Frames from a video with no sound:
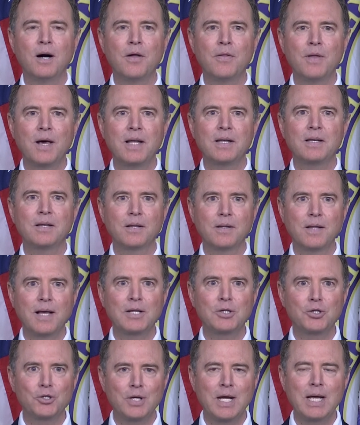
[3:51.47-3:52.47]

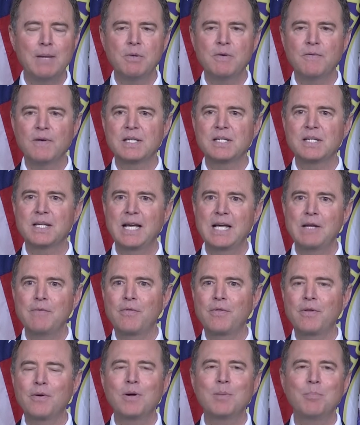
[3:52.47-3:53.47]
that sham investigative
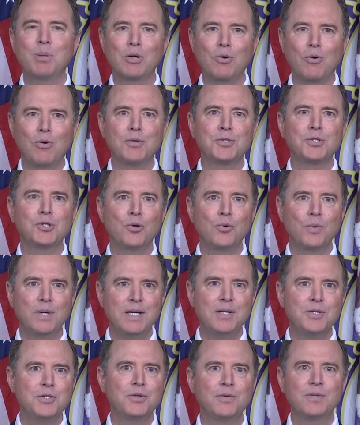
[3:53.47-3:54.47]
theory, but also
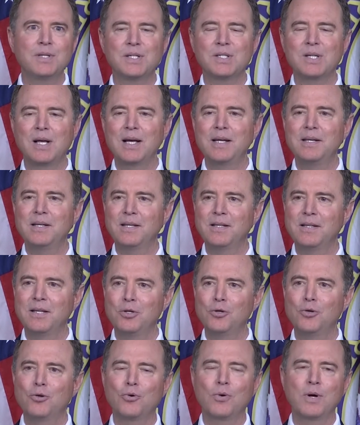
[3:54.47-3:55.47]
into this idea that
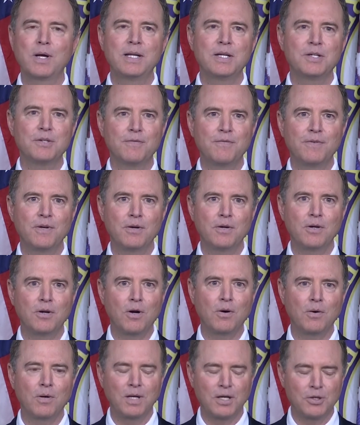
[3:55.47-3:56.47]
Ukraine interfered in
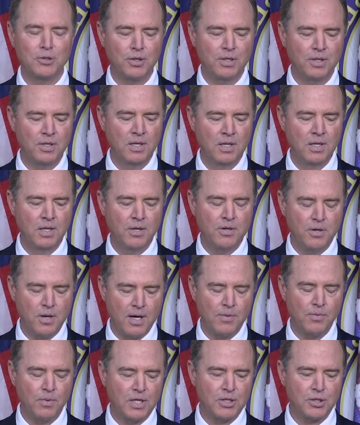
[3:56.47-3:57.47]
our election,
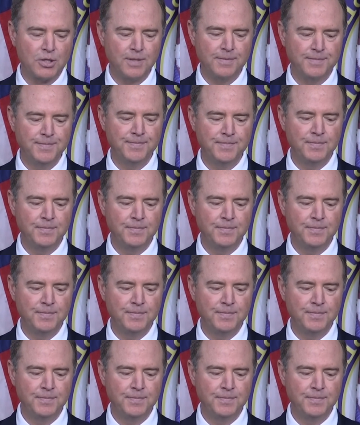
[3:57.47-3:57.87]
not Russia.